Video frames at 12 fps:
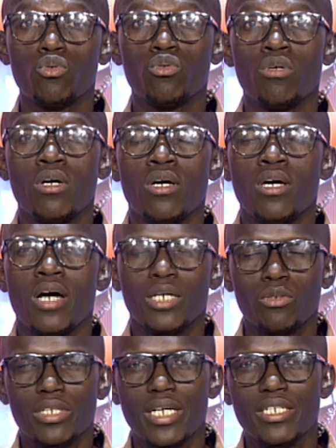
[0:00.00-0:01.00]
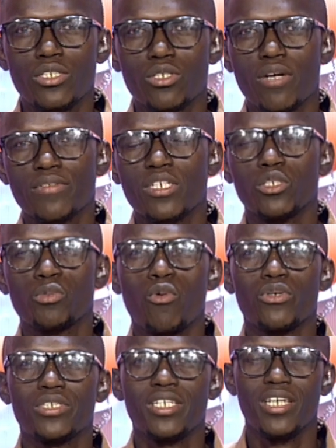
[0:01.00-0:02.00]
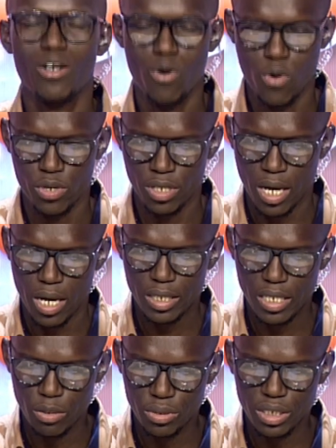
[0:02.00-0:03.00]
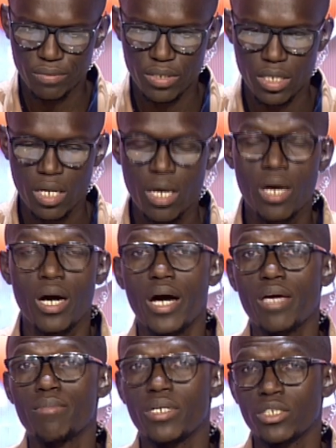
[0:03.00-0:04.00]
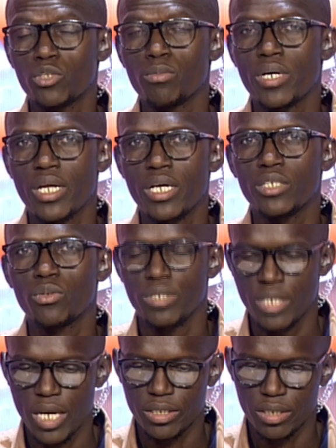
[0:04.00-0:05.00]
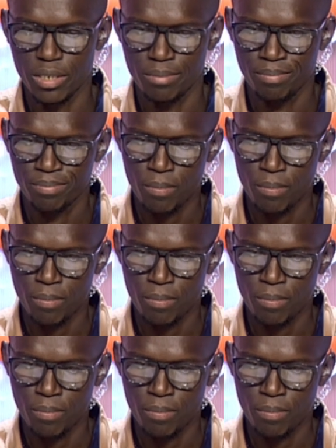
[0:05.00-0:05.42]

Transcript: to another edition of Qsports here on QTV. I am Ansumana Eso-Nyasi.